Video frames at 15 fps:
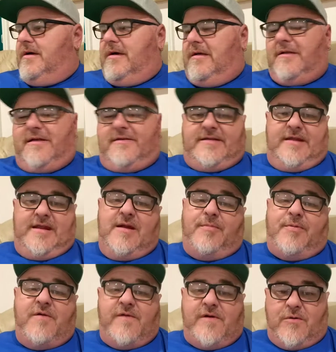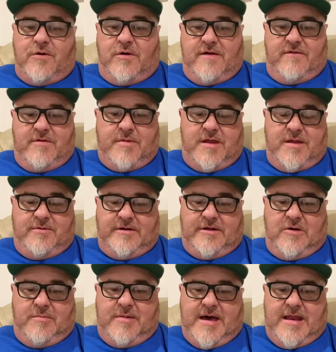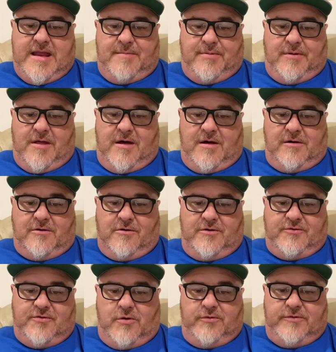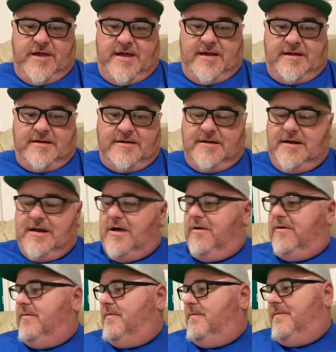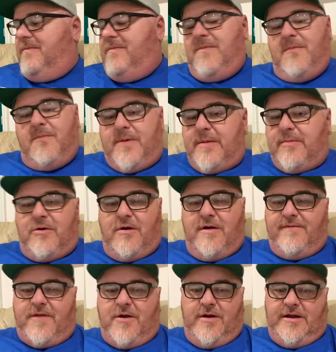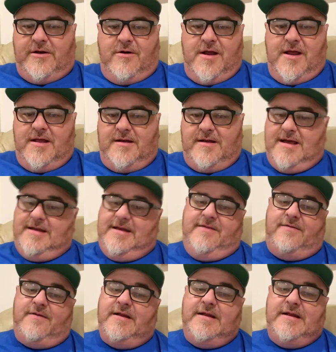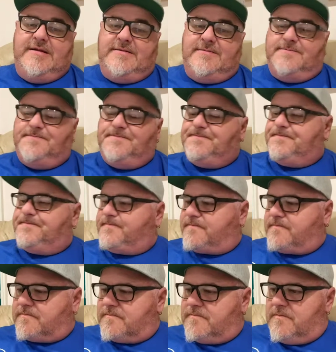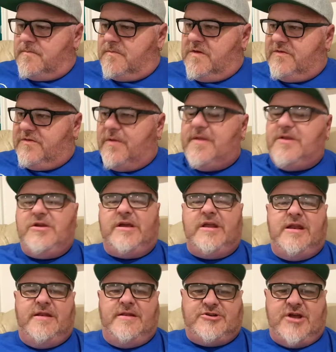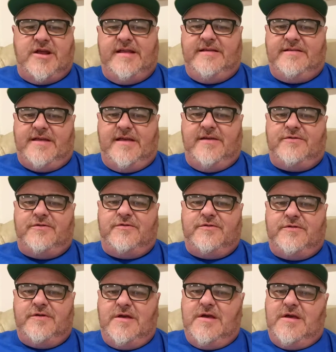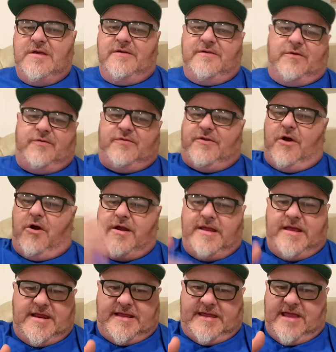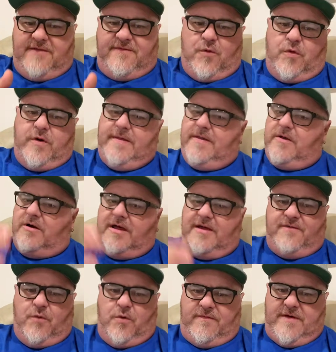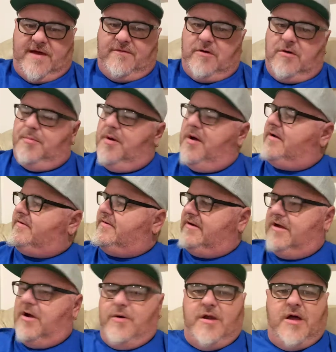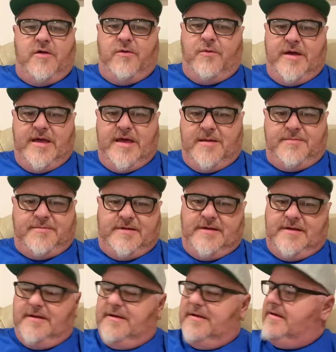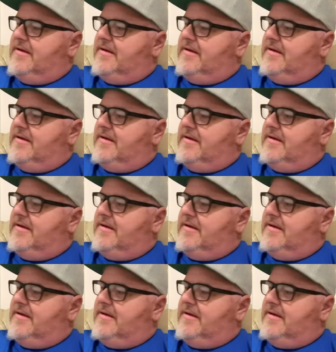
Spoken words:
Listen, in a perfect world, everybody would go buy an Apple Log or a Trolltech. People don't have 30 grand. I definitely didn't. So then you get into Chinese lasers. So starting at a K40, they're like $400 or $500, and going all the way up to